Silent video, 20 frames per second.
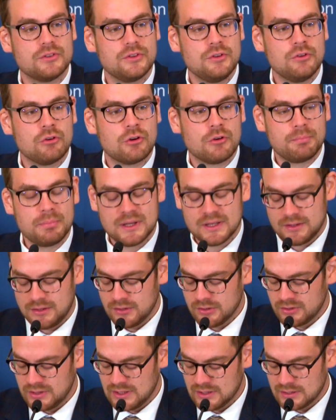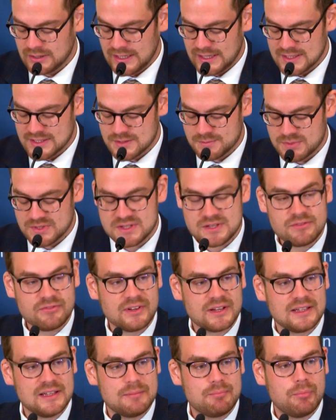the European Union, and
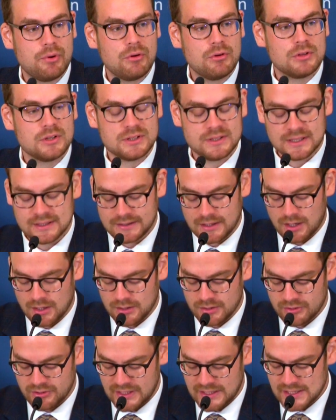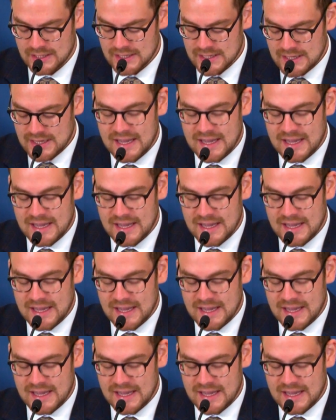specifically Poland and Hungary,